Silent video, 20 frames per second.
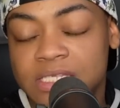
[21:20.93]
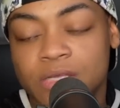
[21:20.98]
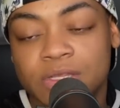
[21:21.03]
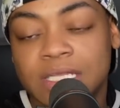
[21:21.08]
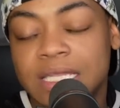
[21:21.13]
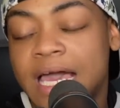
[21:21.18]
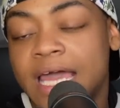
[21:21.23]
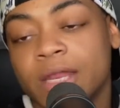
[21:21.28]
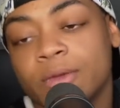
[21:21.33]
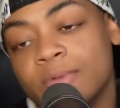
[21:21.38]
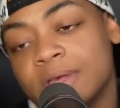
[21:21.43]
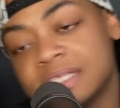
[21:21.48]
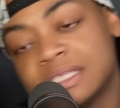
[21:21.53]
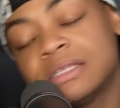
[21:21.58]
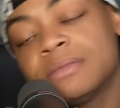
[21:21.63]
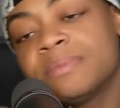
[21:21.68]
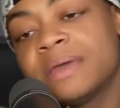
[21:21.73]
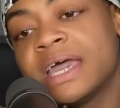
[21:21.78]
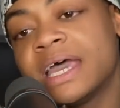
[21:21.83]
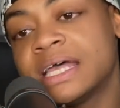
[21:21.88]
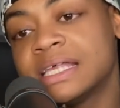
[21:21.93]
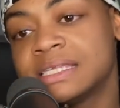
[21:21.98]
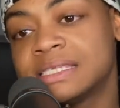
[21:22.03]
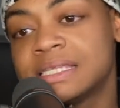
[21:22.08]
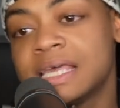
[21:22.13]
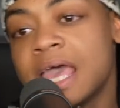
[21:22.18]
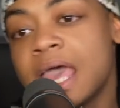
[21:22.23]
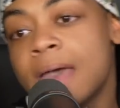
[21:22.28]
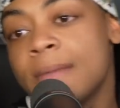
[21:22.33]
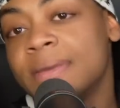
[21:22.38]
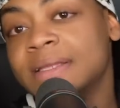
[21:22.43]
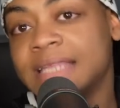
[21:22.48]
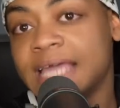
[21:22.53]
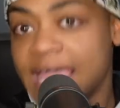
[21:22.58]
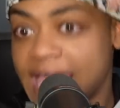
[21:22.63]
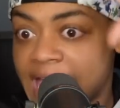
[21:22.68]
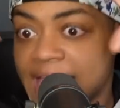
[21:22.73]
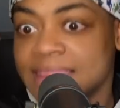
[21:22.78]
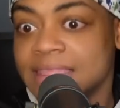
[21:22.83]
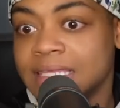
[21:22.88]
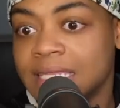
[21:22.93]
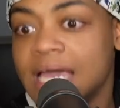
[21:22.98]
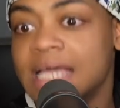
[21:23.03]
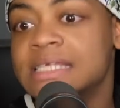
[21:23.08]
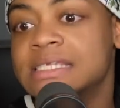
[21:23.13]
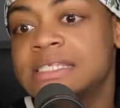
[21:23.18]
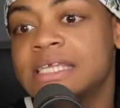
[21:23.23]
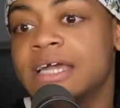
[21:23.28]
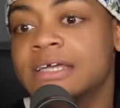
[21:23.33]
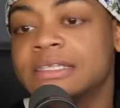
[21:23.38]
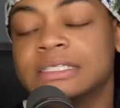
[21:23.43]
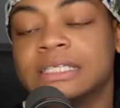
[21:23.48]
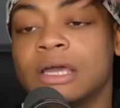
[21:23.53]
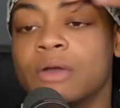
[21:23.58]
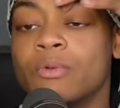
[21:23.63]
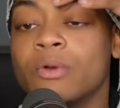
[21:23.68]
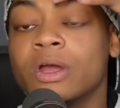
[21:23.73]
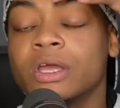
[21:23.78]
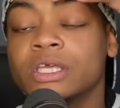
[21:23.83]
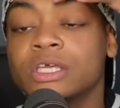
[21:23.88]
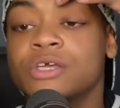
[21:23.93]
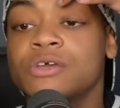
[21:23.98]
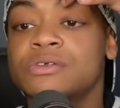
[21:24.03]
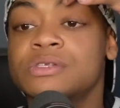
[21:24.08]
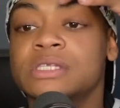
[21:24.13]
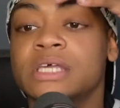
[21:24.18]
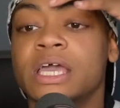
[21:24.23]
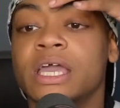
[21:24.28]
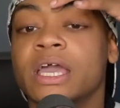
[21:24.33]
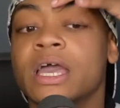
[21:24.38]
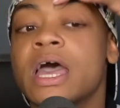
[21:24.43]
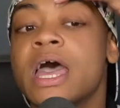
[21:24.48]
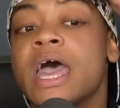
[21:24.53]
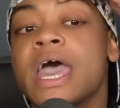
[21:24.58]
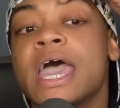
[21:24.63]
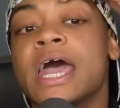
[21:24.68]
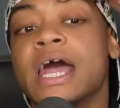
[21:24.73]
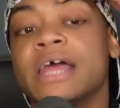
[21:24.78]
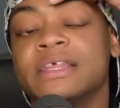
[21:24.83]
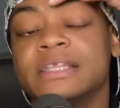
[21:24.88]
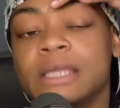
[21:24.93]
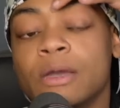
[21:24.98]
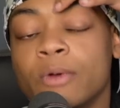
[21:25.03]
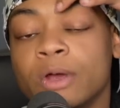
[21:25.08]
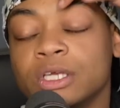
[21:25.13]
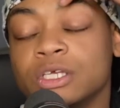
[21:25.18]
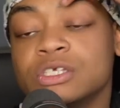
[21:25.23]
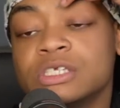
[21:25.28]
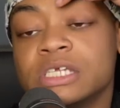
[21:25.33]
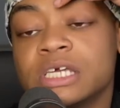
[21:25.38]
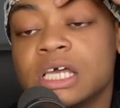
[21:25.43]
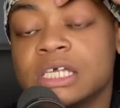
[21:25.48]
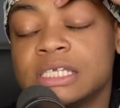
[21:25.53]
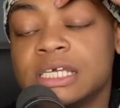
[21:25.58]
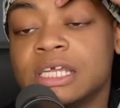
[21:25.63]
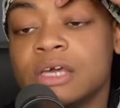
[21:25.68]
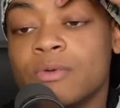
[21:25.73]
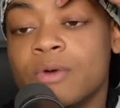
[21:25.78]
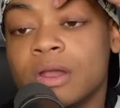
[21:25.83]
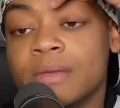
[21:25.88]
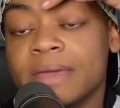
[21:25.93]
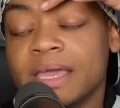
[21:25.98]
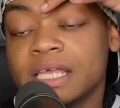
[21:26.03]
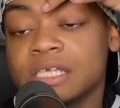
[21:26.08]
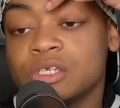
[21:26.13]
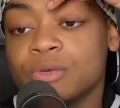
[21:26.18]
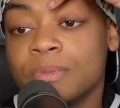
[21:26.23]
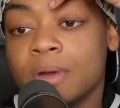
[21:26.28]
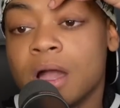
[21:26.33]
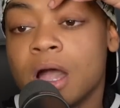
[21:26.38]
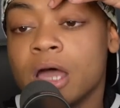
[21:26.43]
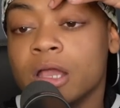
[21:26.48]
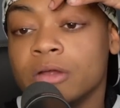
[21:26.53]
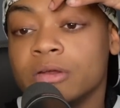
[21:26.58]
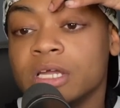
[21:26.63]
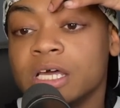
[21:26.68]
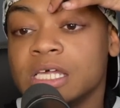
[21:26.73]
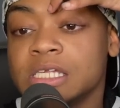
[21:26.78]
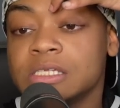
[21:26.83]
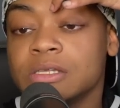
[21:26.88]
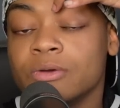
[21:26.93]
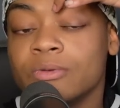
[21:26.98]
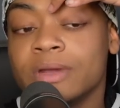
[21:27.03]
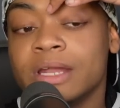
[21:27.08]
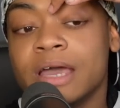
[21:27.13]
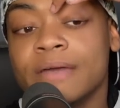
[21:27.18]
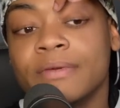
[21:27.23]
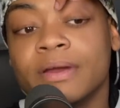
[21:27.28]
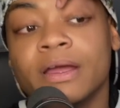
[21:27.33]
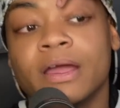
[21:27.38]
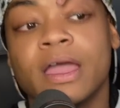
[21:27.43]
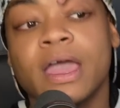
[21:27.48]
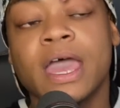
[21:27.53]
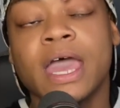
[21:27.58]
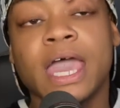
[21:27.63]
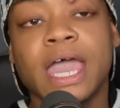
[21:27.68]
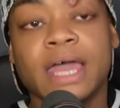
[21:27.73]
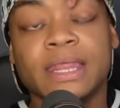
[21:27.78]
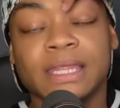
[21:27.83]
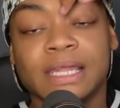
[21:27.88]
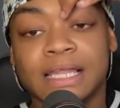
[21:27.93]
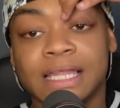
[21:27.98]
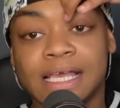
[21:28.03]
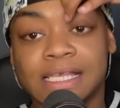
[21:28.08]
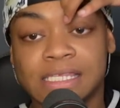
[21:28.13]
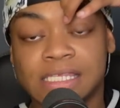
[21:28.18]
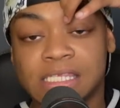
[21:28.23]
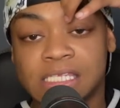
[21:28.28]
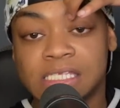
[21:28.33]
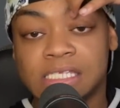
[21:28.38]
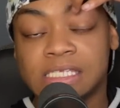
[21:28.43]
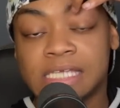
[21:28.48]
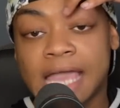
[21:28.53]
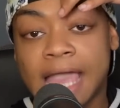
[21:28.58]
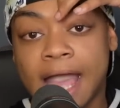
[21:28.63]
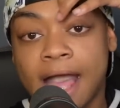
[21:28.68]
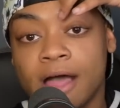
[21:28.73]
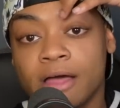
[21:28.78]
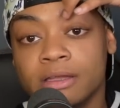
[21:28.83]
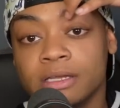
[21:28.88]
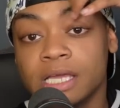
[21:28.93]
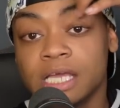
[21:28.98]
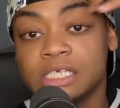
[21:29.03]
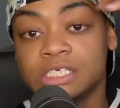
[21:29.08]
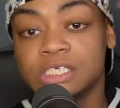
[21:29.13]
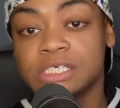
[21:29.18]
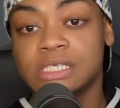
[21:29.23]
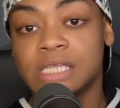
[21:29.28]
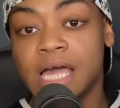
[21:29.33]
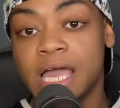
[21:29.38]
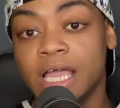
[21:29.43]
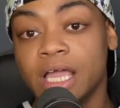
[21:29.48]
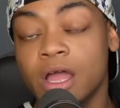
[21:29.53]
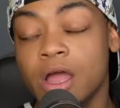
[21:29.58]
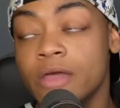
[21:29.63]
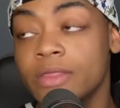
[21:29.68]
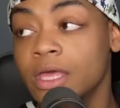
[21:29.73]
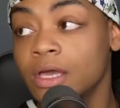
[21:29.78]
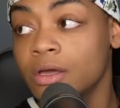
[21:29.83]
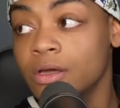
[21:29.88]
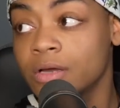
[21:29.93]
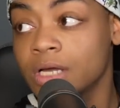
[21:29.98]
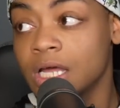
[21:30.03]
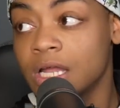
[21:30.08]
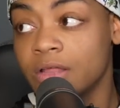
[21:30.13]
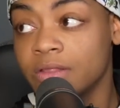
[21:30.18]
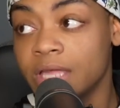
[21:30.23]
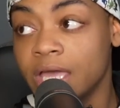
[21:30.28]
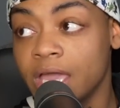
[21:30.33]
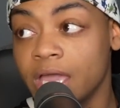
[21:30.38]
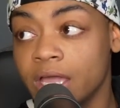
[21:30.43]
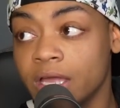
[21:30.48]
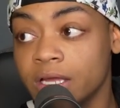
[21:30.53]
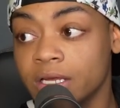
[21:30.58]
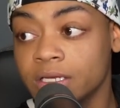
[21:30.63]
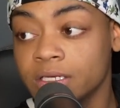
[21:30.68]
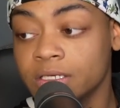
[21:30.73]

So the lighting wasn't the best, but they had the lights there that they weren't using. I think they weren't using it because they didn't want to make it super hot on us or whatever. And then Alexa sits down and she's like, "Are they gonna cut on the air?